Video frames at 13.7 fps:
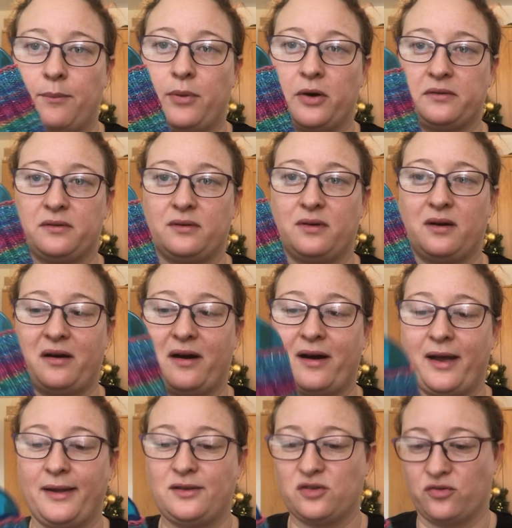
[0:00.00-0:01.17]
but
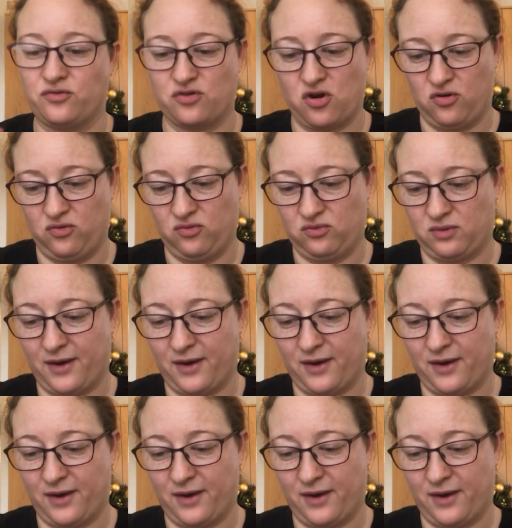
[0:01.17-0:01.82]
I don't know,